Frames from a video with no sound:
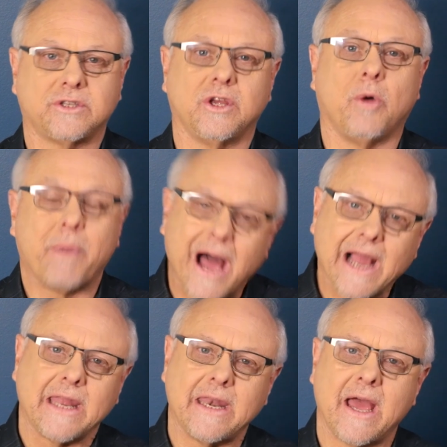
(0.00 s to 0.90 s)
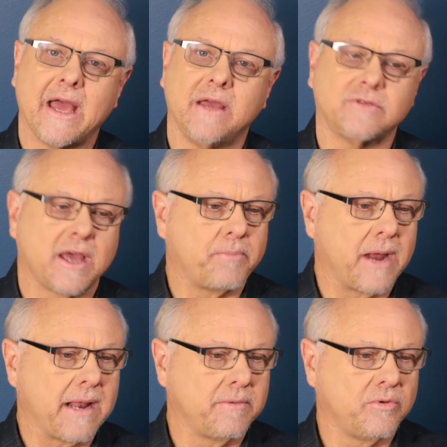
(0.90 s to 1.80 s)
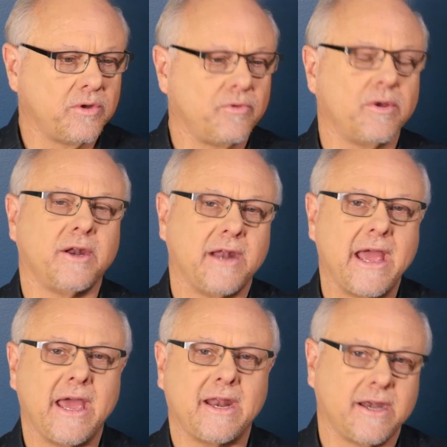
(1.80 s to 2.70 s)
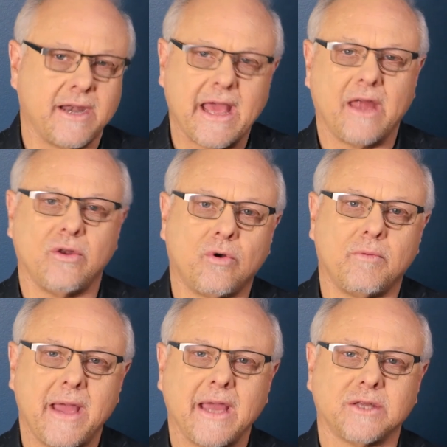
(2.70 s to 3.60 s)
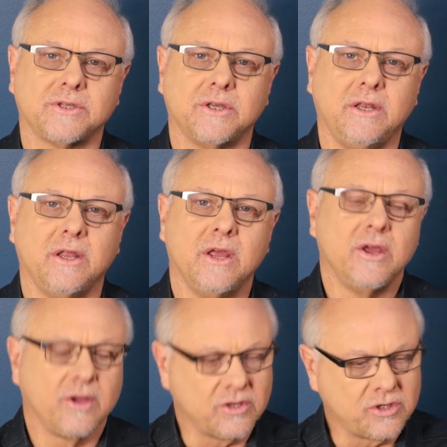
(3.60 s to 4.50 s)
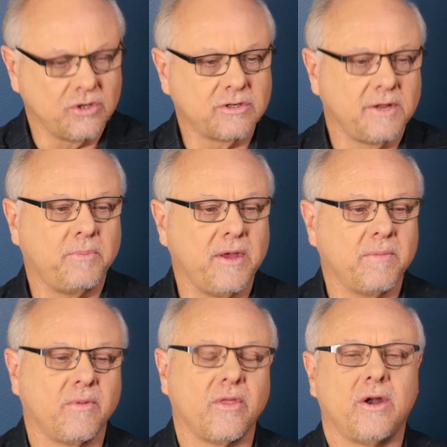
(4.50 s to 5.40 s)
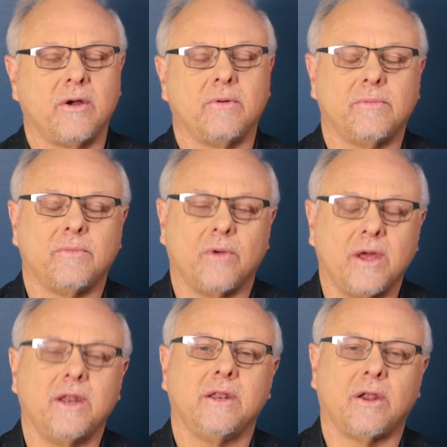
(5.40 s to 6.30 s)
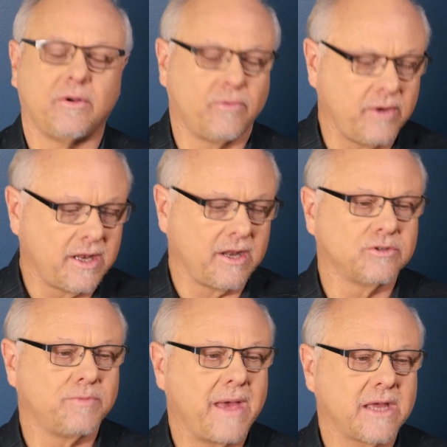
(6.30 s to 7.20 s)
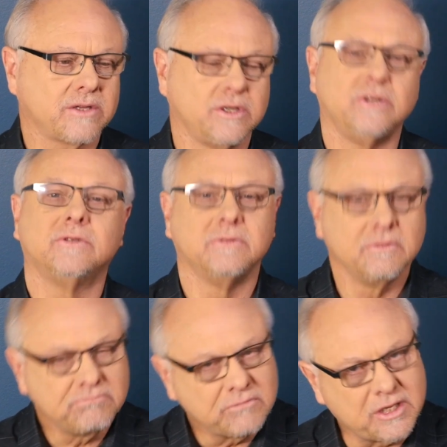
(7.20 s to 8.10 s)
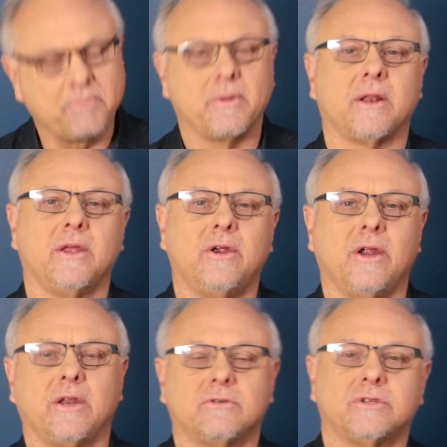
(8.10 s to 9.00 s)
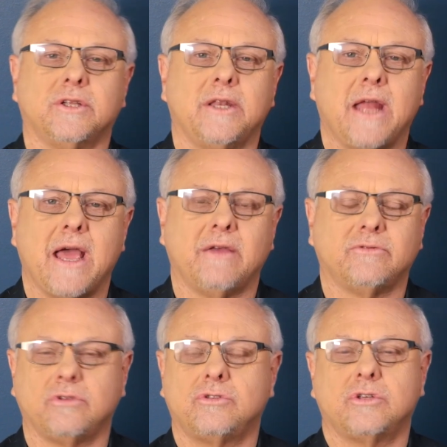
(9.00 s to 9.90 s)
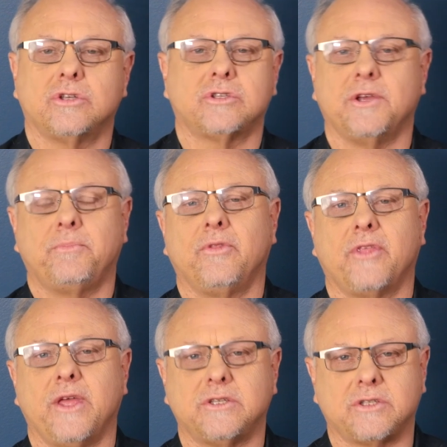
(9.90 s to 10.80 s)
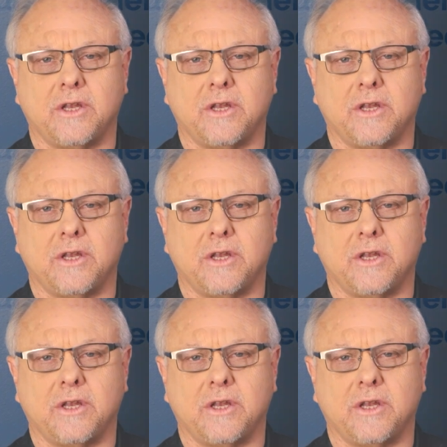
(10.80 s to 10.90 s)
sell pocket knives, I probably would run an ad in an outdoor magazine, because usually people that are reading those magazines typically are interested in knives. Those are just simple things to